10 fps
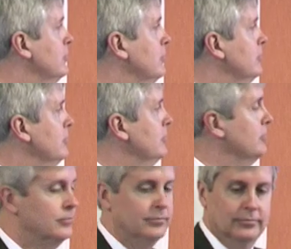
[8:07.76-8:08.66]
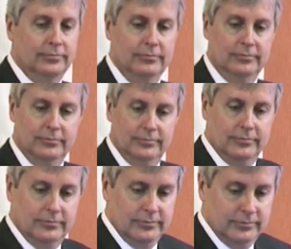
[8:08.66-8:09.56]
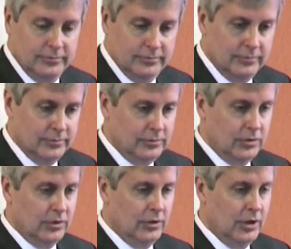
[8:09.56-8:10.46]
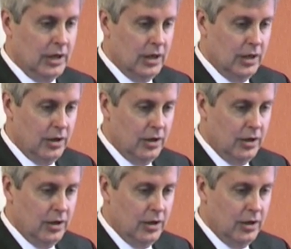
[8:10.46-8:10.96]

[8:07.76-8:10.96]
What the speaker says: Nothing is said.